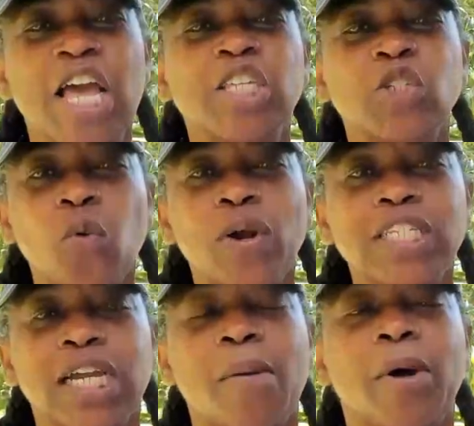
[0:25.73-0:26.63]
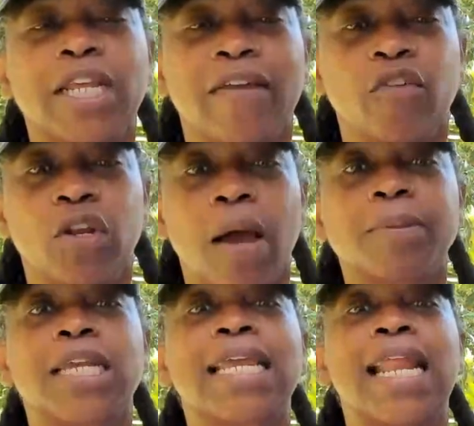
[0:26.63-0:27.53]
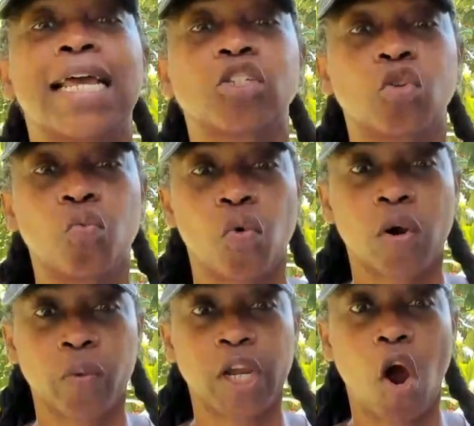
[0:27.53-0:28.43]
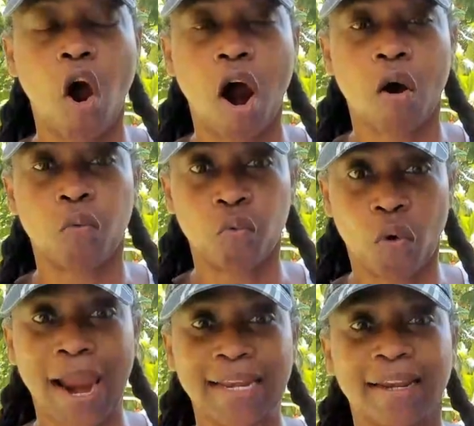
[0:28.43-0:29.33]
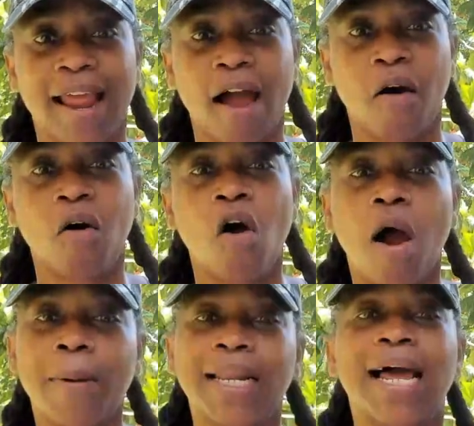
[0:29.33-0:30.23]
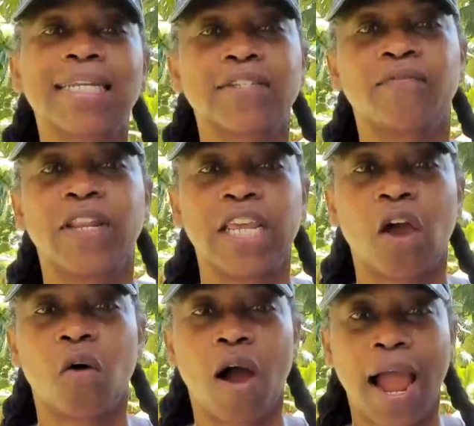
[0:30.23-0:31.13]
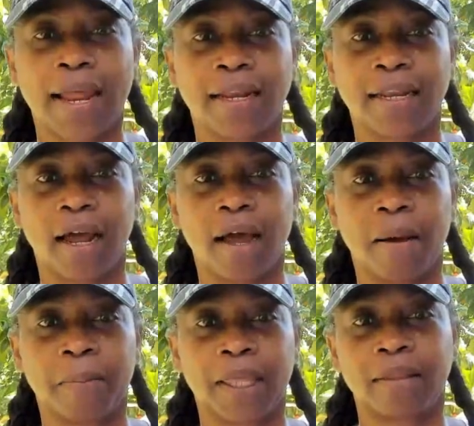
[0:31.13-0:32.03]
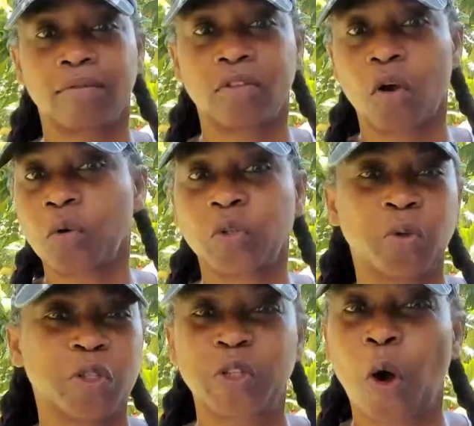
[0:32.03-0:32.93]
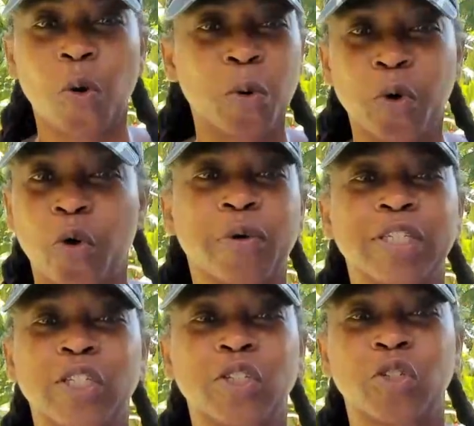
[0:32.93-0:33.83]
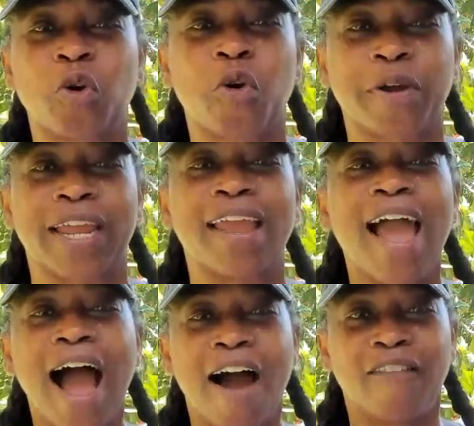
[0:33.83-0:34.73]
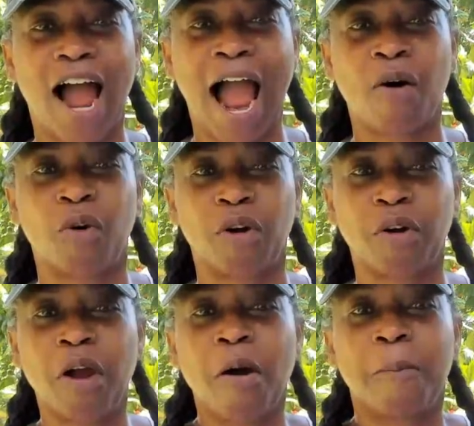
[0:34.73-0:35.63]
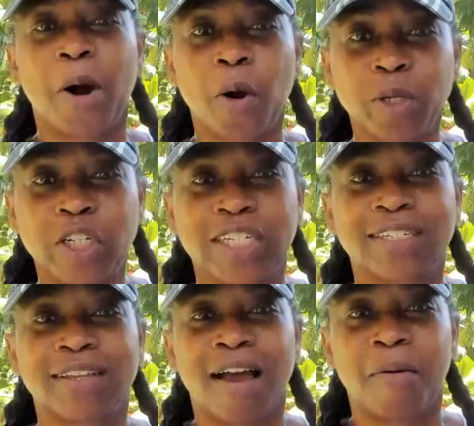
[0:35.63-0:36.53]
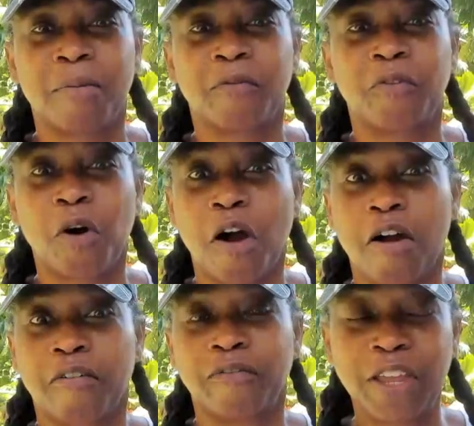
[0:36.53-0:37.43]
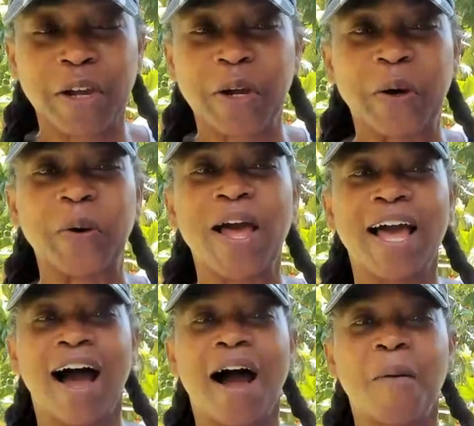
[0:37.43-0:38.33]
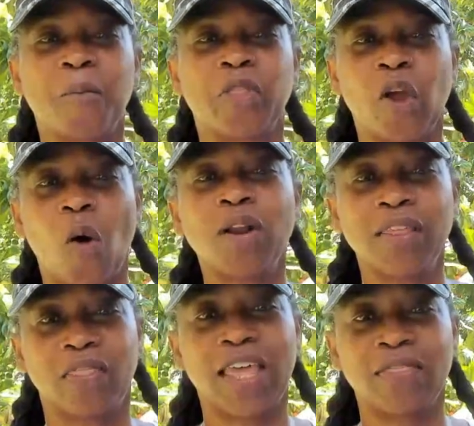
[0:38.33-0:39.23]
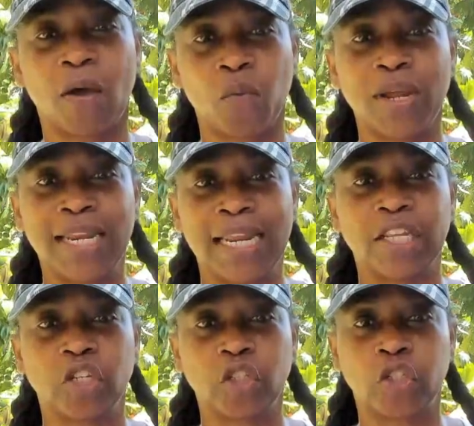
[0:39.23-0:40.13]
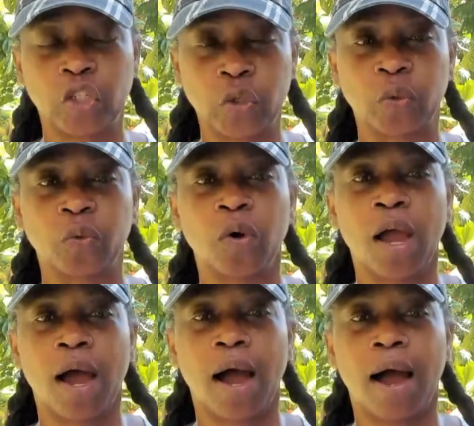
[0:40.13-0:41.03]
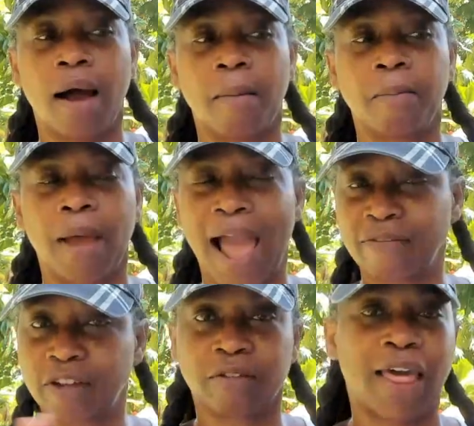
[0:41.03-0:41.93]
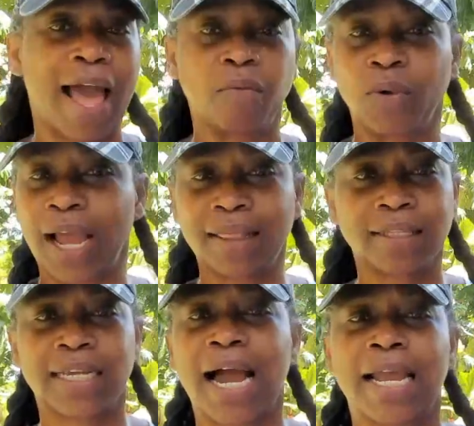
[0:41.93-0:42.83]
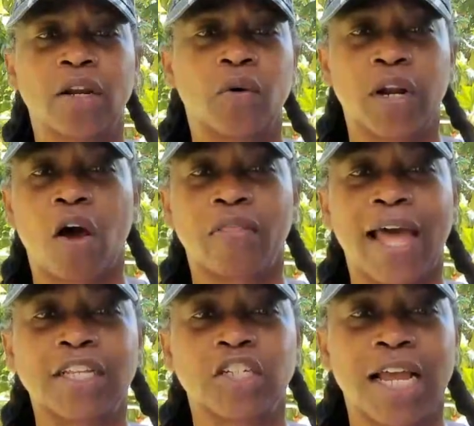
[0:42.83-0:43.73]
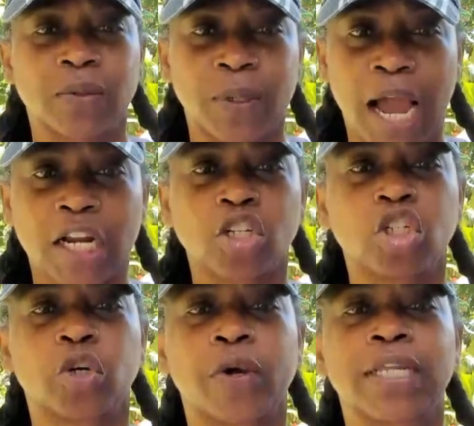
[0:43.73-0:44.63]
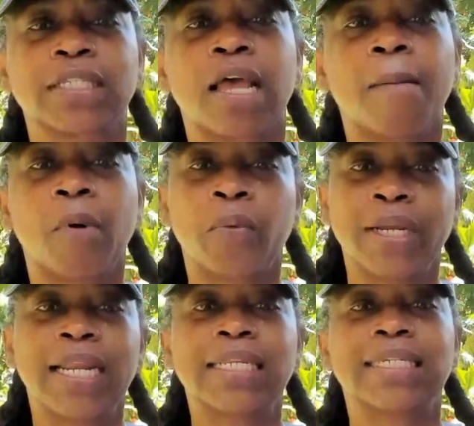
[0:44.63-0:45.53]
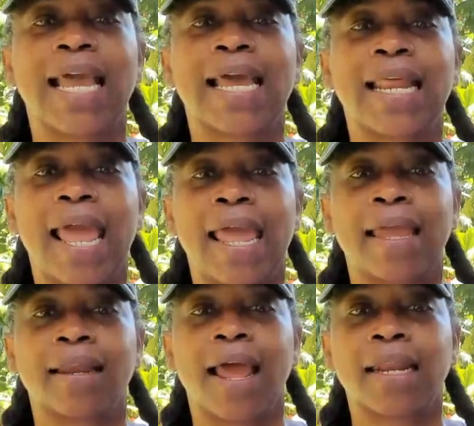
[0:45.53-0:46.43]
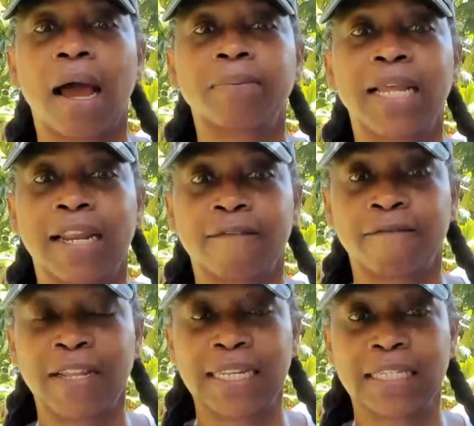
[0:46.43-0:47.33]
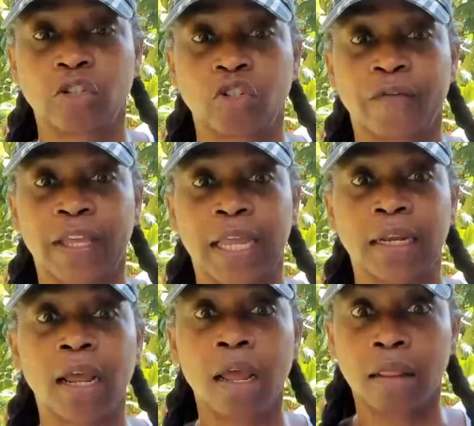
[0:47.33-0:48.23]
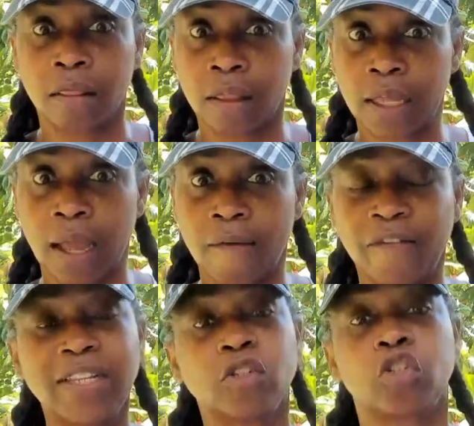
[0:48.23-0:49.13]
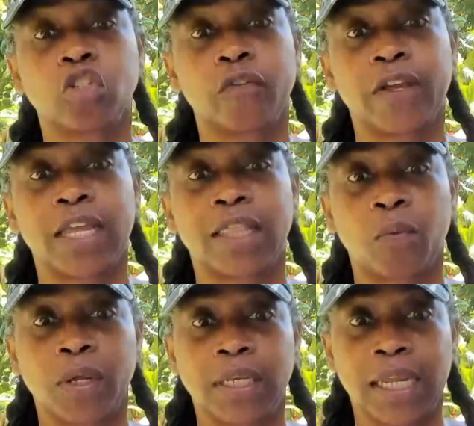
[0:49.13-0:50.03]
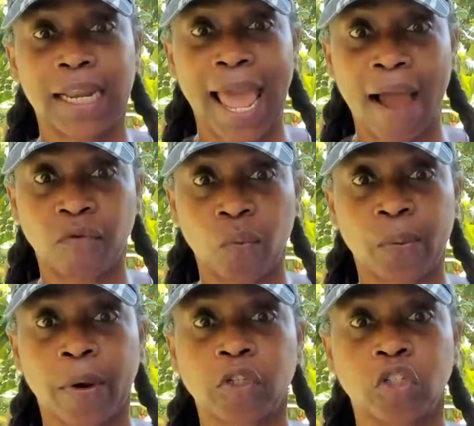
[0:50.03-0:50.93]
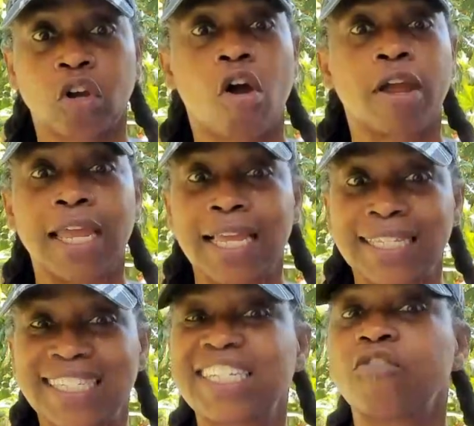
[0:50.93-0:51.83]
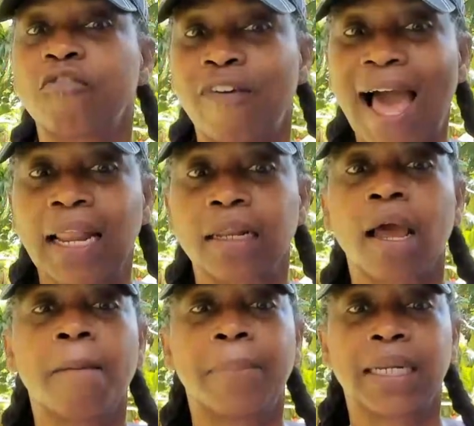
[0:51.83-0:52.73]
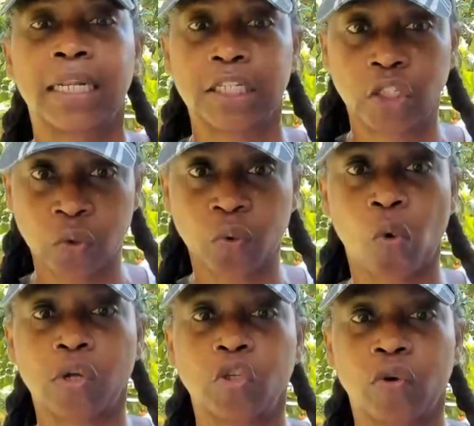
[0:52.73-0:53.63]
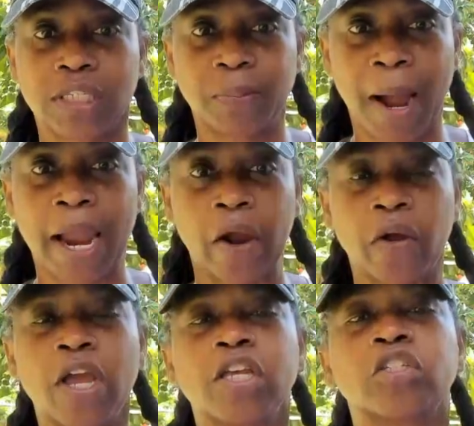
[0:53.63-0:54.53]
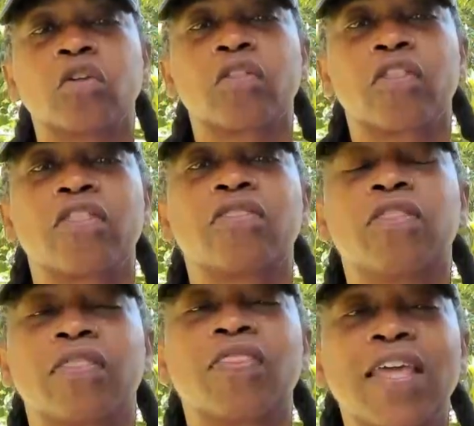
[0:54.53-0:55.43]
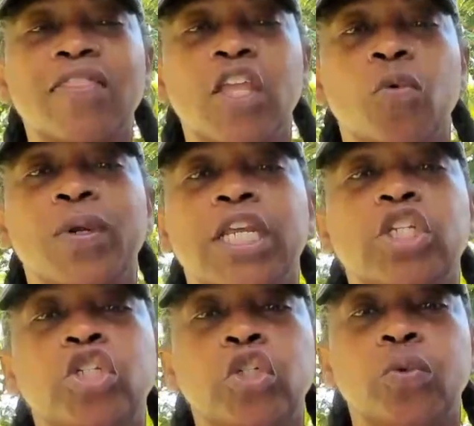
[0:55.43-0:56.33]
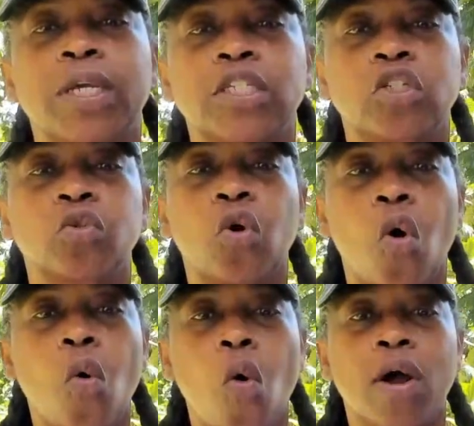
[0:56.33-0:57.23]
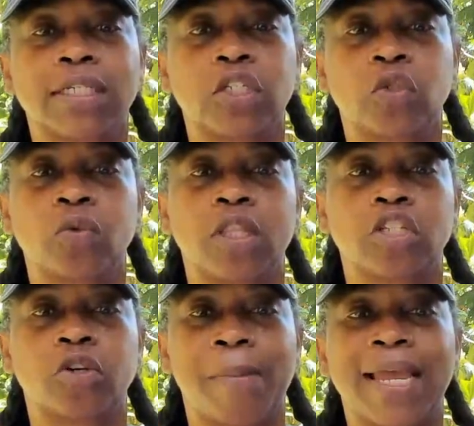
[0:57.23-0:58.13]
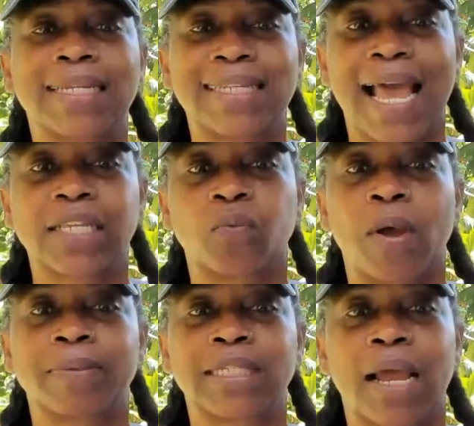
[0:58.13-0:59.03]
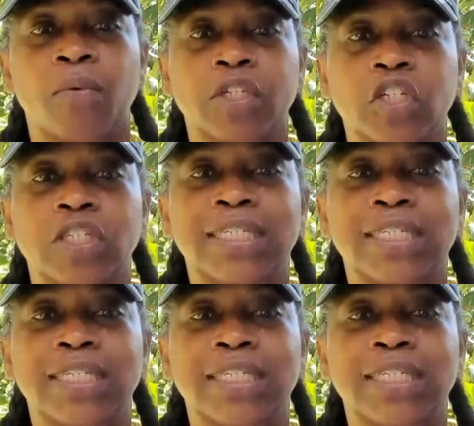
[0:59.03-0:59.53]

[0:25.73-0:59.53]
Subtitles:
So I wanted to come on and give you an update as to where we are right now. On my last video, I told you this whole gory story of our purchase for our vehicle. The only thing that we needed to do after that, we got the title and all that jazz, we got insurance, but we needed to get an updated fitness certificate. The fitness certificate that we did have when we purchased the car is still valid, but it is soon going to expire. So the thing that you would need to do is to go on to the Jamaica Tax website, which is